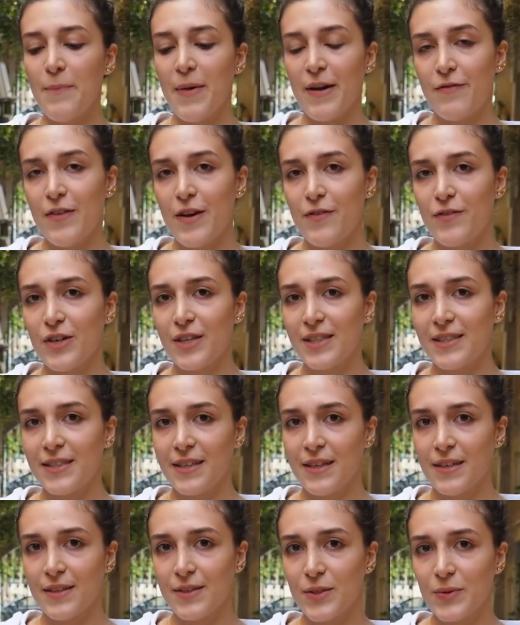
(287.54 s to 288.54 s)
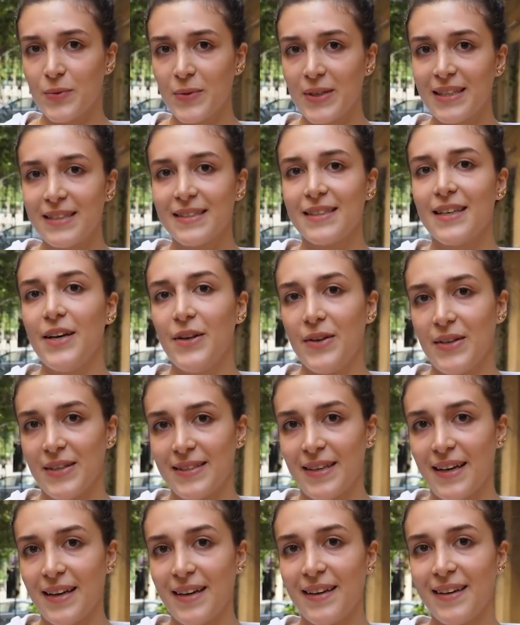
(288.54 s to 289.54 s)
My favorite Syrian sweet is
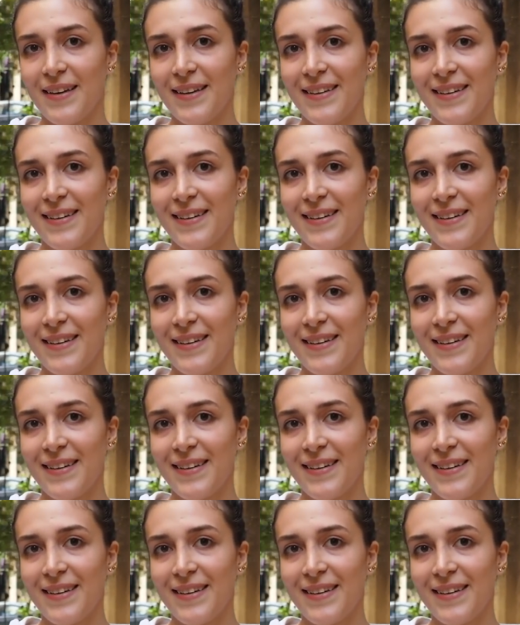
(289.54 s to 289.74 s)
hryse.